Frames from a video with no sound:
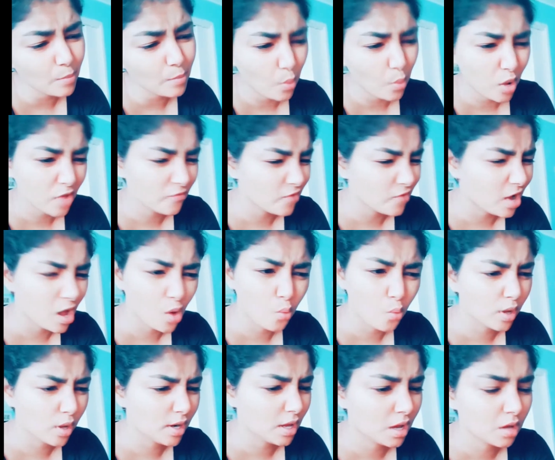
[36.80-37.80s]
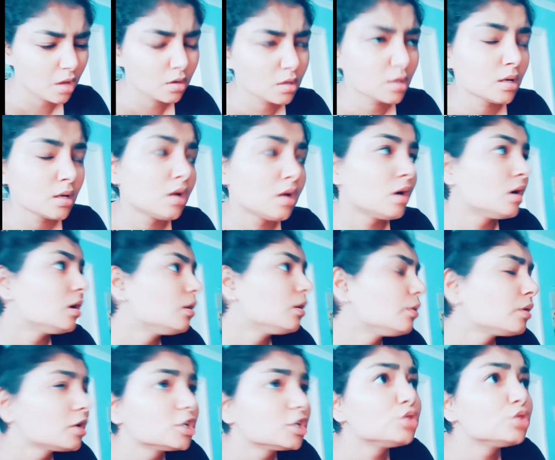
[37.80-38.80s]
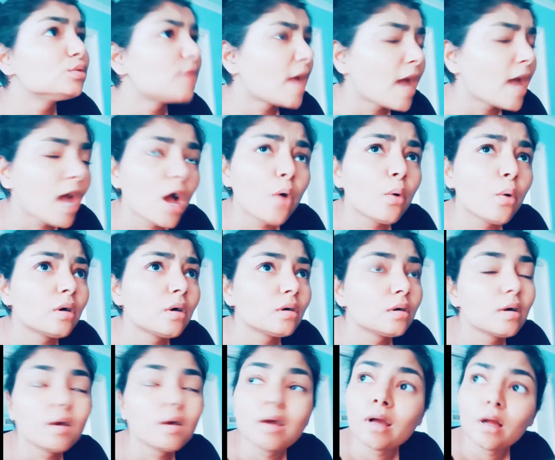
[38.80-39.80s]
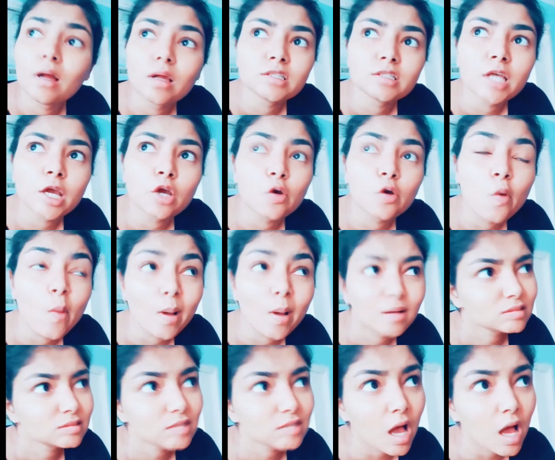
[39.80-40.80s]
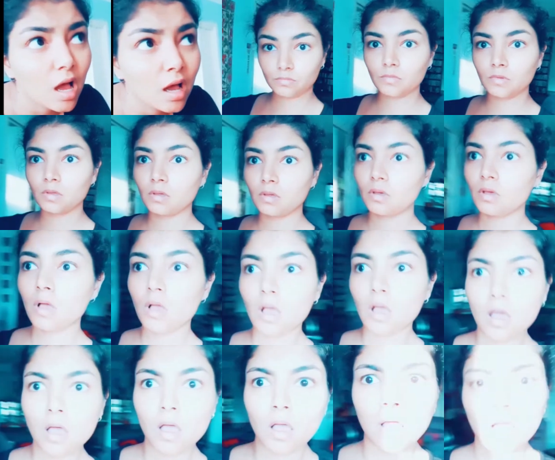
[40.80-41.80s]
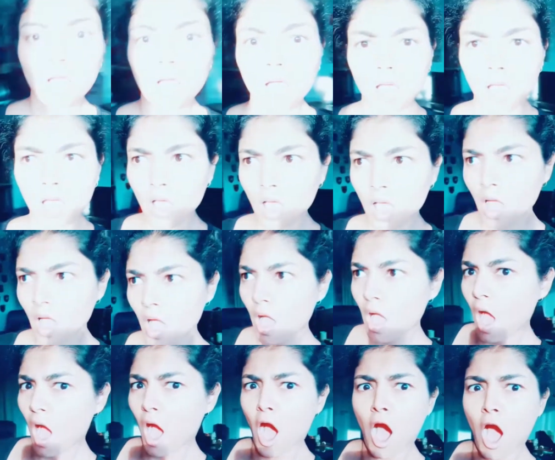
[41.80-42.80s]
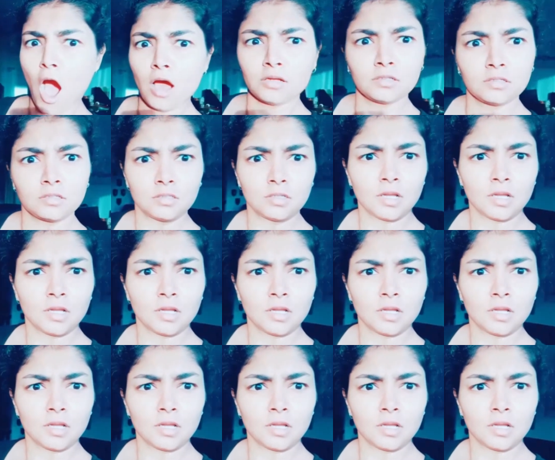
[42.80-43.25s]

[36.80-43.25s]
my Wi-Fi went out. What am I gonna do now? I guess I could go outside. Oh, what